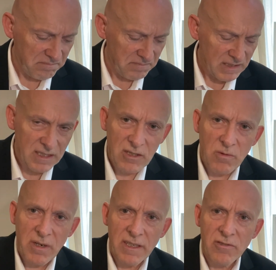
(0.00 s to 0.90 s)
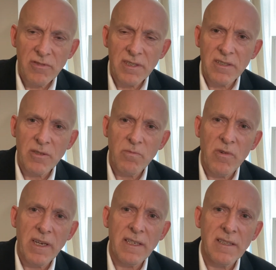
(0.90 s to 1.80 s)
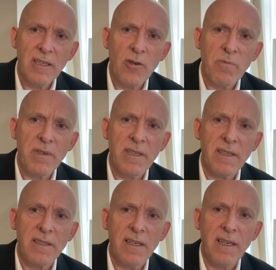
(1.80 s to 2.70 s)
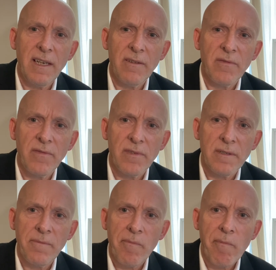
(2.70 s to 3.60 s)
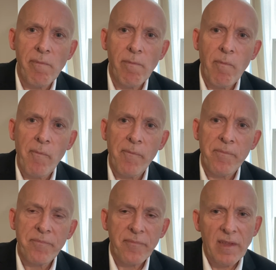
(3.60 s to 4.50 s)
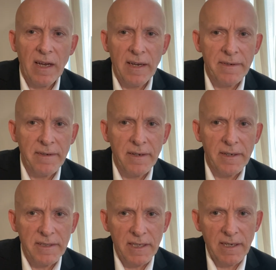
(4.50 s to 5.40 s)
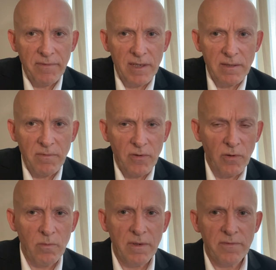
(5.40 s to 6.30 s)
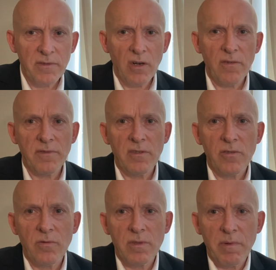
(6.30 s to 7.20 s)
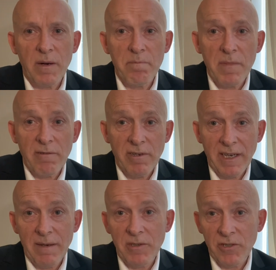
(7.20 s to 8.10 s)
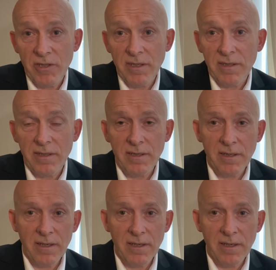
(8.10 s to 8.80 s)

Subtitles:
And that's quite interesting. So what is the opposite to live? And I did give that some thought, and we've often talked about mirror images